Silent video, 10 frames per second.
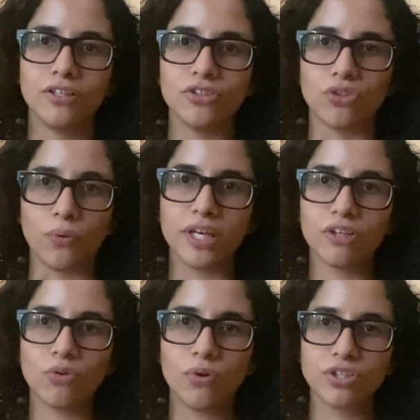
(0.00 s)
Don't
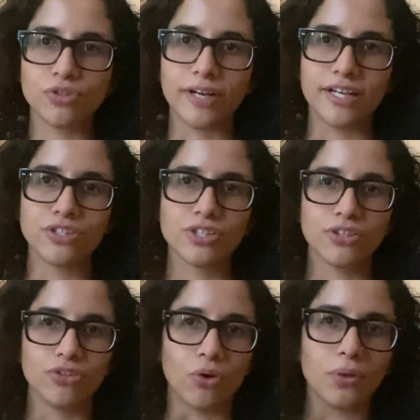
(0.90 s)
ignore trash.
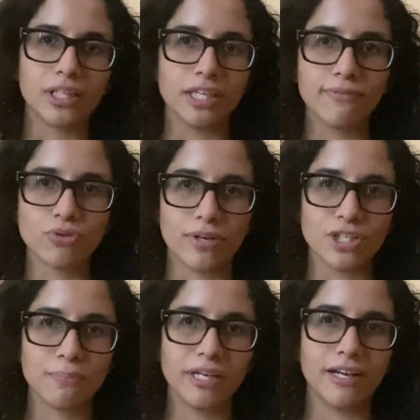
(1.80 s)
Don't leave
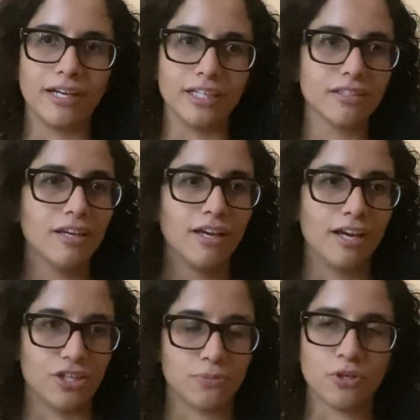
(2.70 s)
trash behind
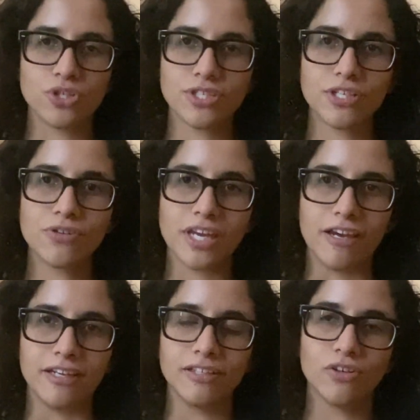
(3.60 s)
as much as you
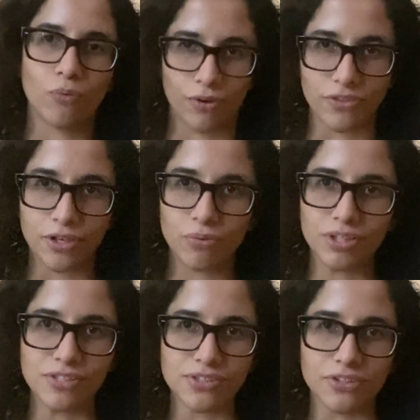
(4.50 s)
can within
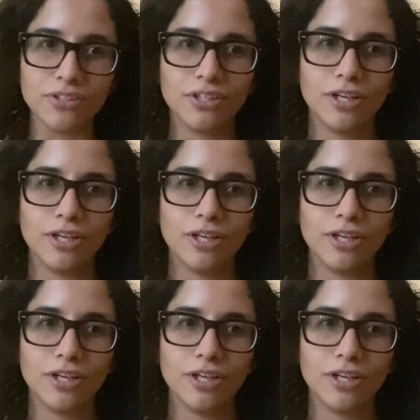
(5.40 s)
reason.